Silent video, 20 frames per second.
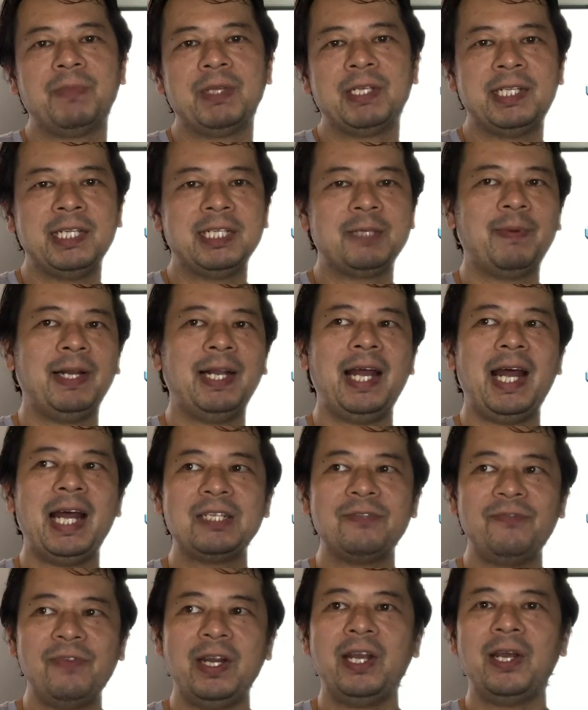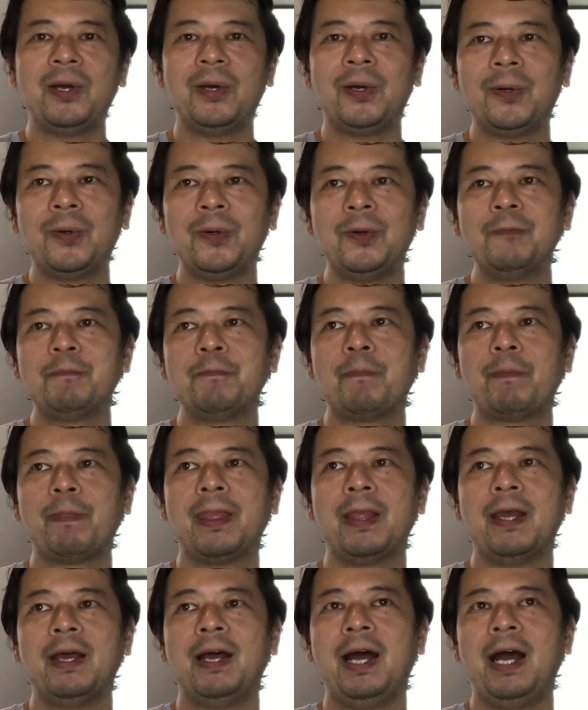since my last video,
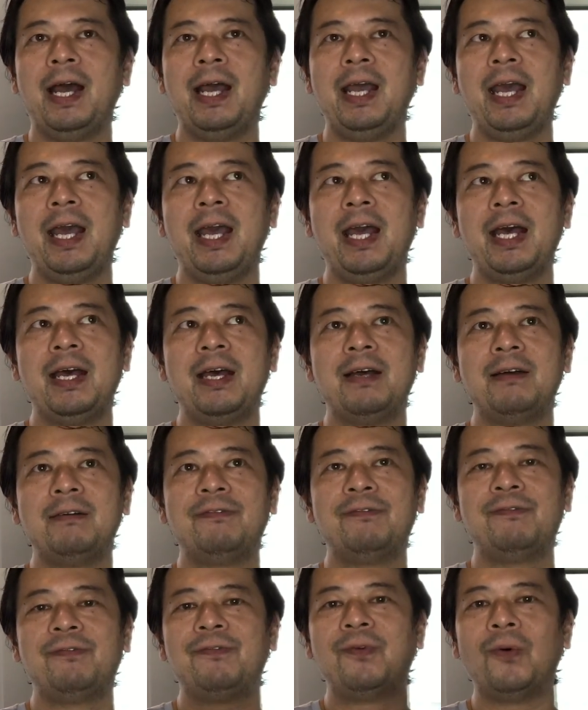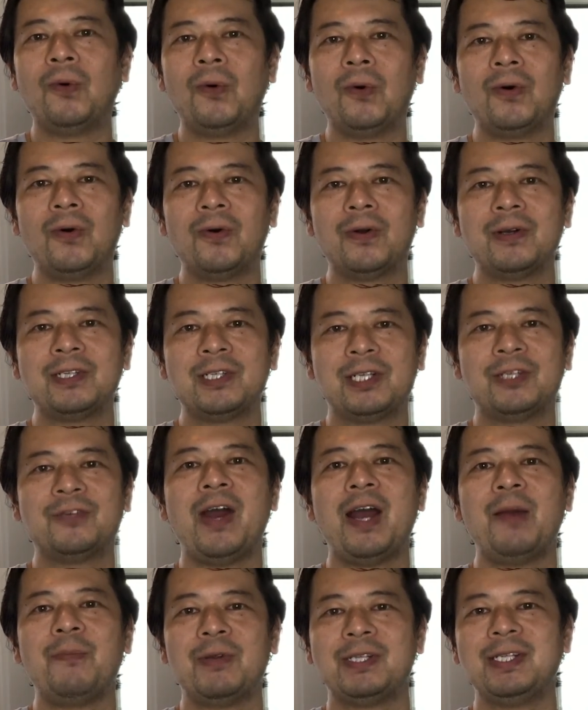I have four
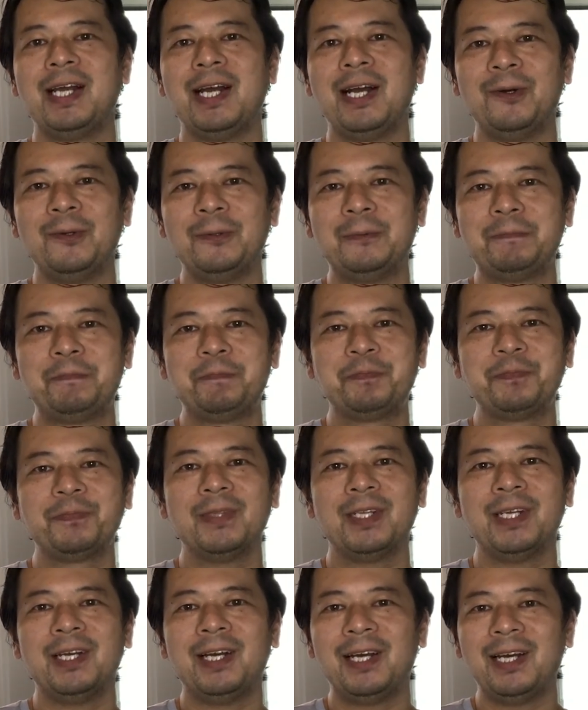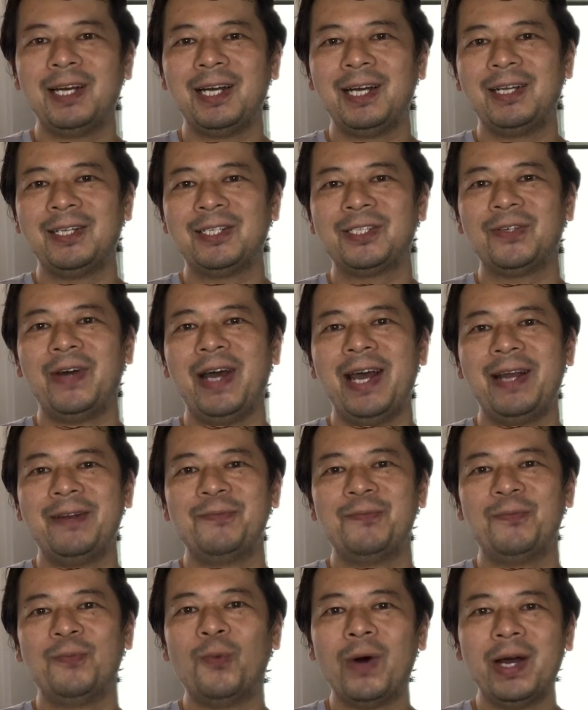subscribers now. Uh, so I had
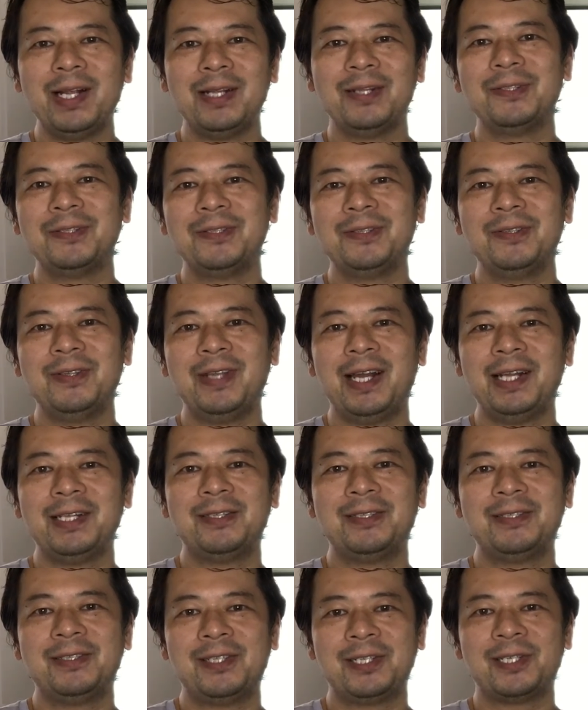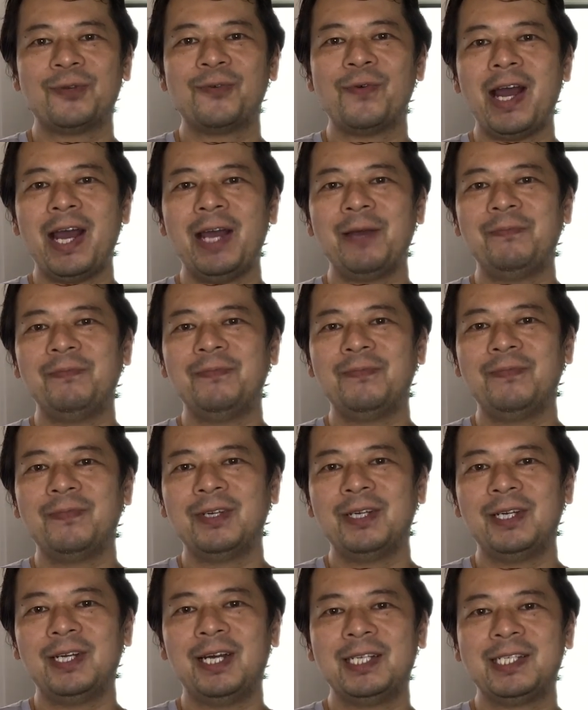one that subscribed uh,
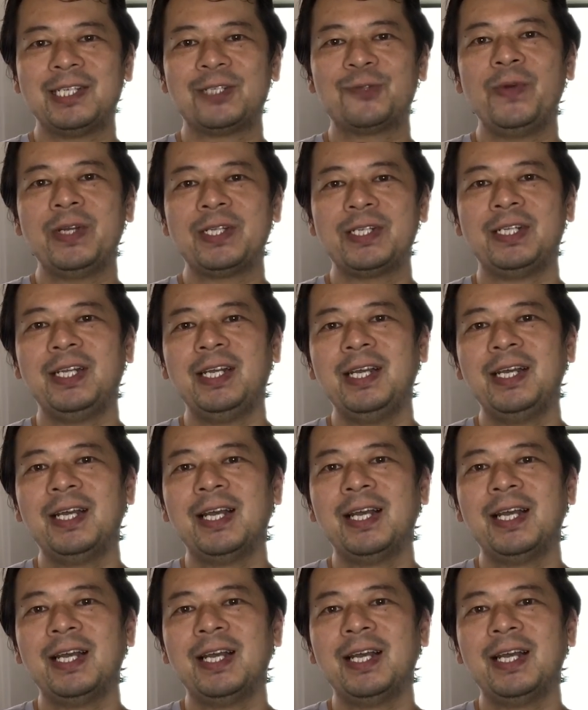just recently,